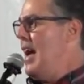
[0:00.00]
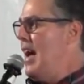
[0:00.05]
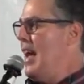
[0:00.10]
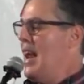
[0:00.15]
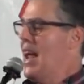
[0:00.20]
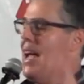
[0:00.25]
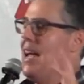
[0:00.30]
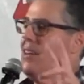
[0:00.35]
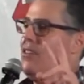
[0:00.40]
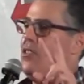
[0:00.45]

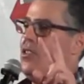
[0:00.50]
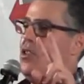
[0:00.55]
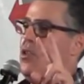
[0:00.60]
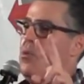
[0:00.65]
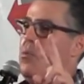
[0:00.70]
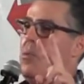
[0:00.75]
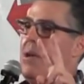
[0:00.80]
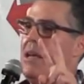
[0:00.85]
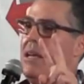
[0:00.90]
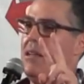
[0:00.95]
and I had
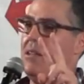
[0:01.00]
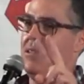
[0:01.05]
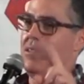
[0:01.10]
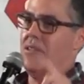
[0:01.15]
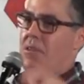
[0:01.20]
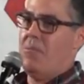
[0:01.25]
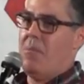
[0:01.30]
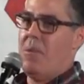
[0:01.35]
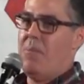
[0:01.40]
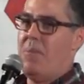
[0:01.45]
2 weeks
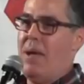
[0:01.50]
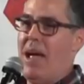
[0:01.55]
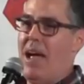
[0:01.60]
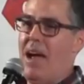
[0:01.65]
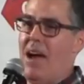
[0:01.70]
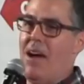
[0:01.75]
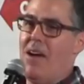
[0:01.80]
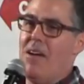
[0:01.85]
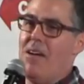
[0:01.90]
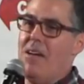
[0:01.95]
to
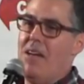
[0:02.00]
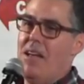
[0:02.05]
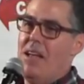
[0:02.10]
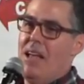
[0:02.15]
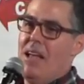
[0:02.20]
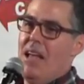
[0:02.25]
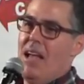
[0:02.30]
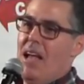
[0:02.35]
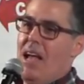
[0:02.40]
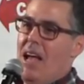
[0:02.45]
prepare.
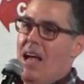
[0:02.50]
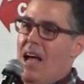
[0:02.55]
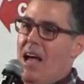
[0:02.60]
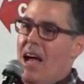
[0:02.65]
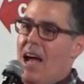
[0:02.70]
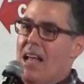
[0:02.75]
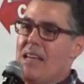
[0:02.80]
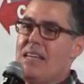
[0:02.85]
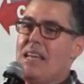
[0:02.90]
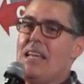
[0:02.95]

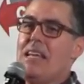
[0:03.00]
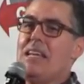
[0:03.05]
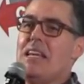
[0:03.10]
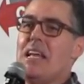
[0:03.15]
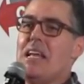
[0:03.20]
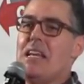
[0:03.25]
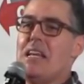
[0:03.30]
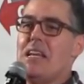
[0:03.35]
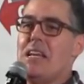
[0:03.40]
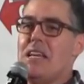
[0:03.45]
I
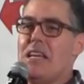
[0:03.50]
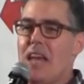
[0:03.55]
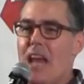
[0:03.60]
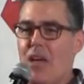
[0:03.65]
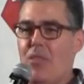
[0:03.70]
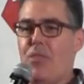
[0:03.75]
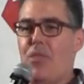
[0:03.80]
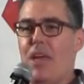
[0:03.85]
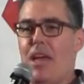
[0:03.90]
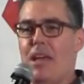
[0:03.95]
did
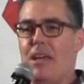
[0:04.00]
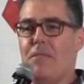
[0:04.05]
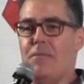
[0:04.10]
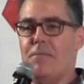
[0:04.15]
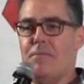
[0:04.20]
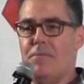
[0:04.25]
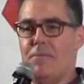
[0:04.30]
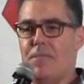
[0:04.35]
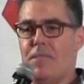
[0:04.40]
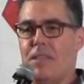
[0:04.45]
nothing,
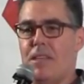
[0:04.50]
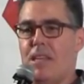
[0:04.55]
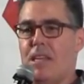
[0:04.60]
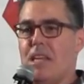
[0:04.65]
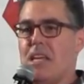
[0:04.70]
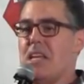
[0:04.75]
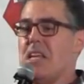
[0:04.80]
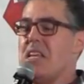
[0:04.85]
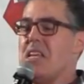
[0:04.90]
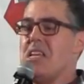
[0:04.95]

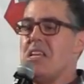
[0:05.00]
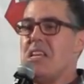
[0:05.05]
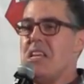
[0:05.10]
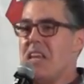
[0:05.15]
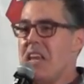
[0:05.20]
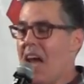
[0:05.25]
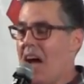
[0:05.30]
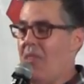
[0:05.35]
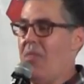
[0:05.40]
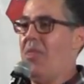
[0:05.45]

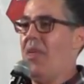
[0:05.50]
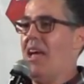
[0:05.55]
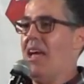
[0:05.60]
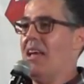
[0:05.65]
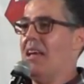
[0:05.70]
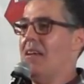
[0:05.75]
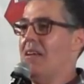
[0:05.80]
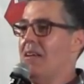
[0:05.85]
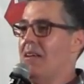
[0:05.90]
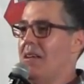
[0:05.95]

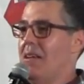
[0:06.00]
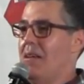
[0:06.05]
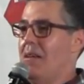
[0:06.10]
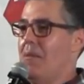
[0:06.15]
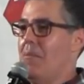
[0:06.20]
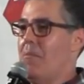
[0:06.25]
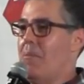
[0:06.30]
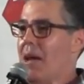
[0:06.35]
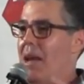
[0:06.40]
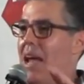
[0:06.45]

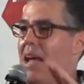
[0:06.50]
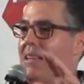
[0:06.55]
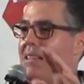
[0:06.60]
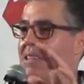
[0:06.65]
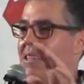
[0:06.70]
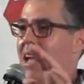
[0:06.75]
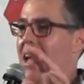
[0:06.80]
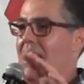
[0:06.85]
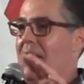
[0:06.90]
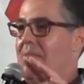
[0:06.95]
but I
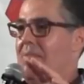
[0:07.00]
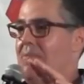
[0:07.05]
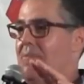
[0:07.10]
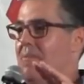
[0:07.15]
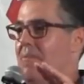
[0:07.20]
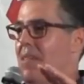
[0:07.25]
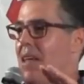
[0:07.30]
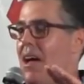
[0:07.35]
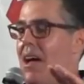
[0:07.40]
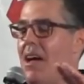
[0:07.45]
said,
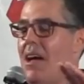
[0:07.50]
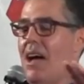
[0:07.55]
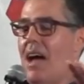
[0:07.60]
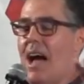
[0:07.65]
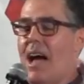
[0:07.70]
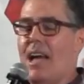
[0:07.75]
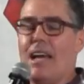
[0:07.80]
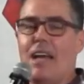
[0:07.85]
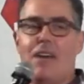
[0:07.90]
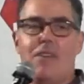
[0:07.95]

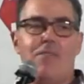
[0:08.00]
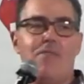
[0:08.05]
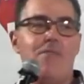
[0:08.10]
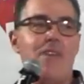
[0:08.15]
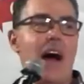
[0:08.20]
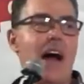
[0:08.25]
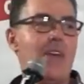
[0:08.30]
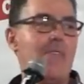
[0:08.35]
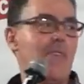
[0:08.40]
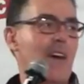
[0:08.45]
I got a
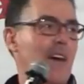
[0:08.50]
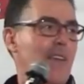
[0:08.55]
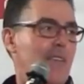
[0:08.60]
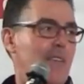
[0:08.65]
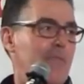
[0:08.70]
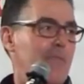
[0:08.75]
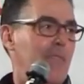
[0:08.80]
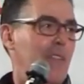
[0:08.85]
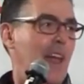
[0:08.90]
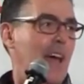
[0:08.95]

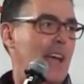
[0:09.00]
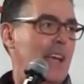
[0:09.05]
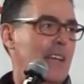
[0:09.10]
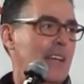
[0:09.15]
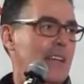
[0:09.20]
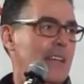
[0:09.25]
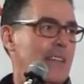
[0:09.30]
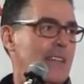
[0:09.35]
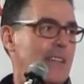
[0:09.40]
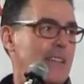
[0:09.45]
5-hour flight
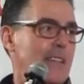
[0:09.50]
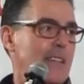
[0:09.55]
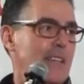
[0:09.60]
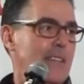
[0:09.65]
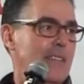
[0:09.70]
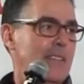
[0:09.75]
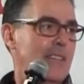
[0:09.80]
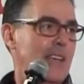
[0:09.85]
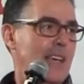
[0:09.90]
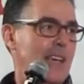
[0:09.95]
to
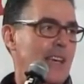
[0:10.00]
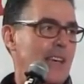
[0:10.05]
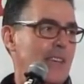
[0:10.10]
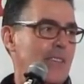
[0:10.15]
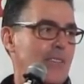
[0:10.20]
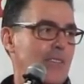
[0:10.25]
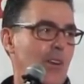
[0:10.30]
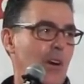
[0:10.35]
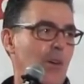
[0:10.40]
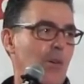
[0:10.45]
DC.
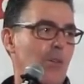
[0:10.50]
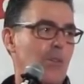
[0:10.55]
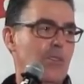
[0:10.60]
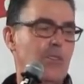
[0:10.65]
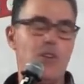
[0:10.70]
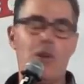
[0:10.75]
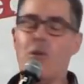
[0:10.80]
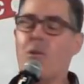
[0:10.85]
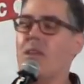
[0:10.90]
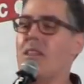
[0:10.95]
So
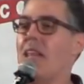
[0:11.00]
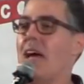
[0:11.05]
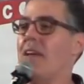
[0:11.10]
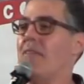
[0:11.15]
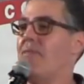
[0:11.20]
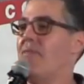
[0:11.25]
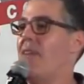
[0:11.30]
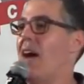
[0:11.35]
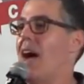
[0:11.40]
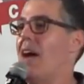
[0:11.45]
during
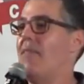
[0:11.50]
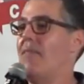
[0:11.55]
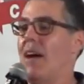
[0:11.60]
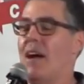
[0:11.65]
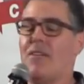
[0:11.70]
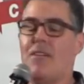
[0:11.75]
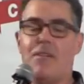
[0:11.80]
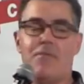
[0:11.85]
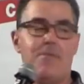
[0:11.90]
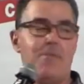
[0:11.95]
that 5-hour